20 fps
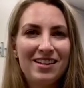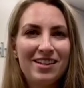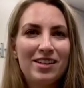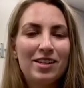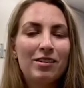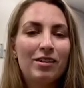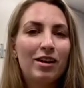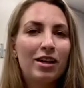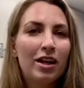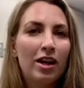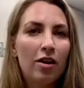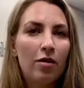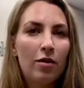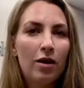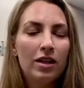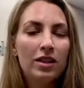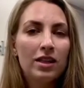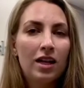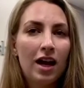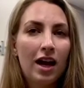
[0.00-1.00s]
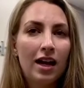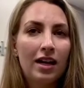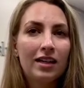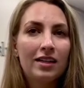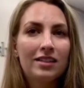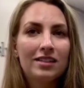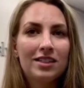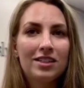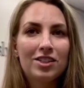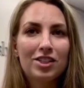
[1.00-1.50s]
You can go
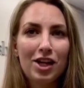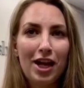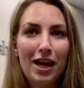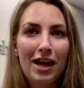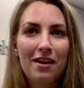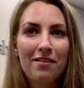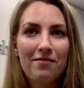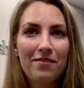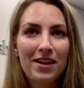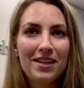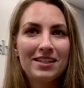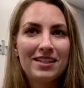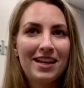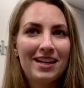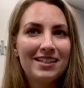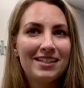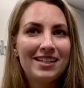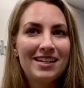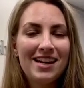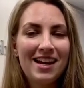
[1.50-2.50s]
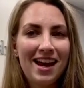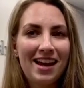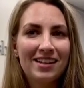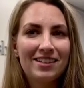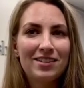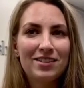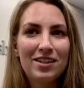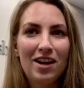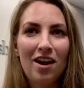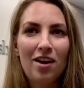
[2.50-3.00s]
online to
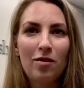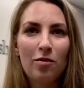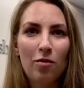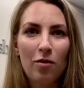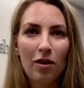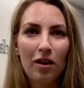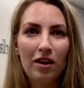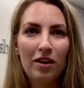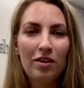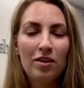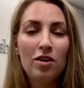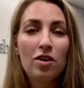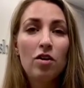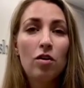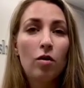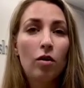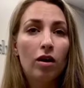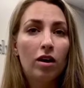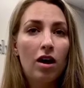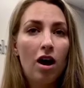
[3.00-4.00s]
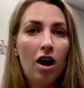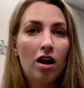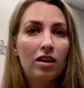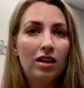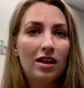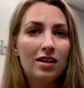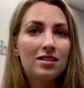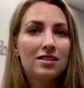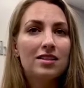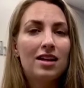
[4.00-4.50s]
jfsatx.org or call
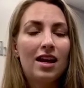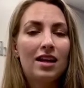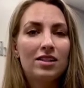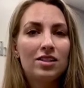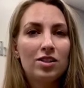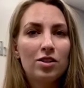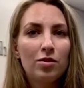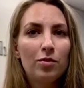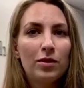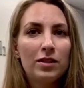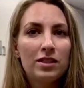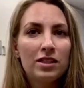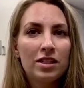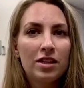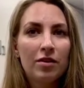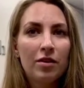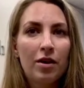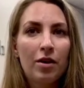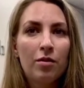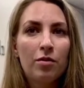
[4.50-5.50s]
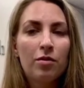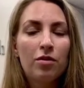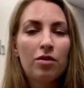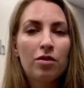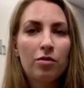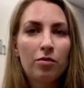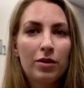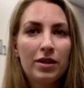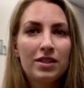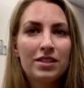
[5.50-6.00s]
us at
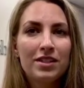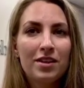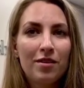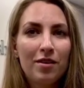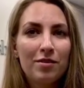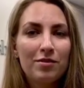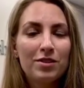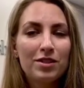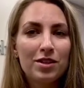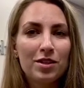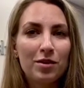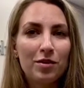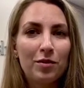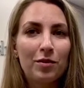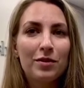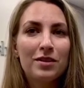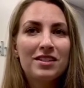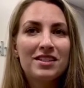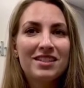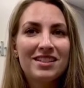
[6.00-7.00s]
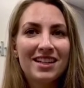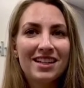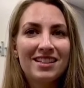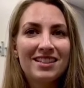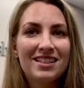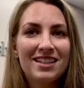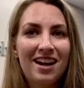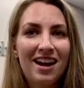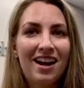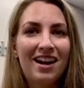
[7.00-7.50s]

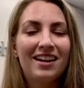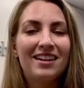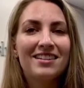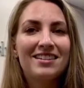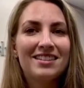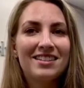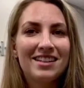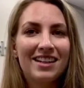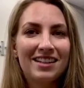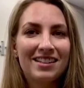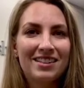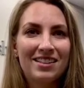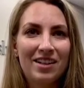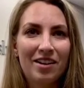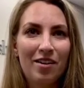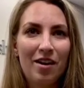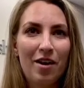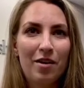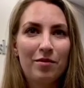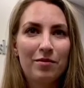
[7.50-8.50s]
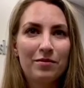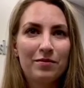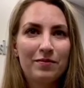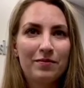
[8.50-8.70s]
210-302-6960.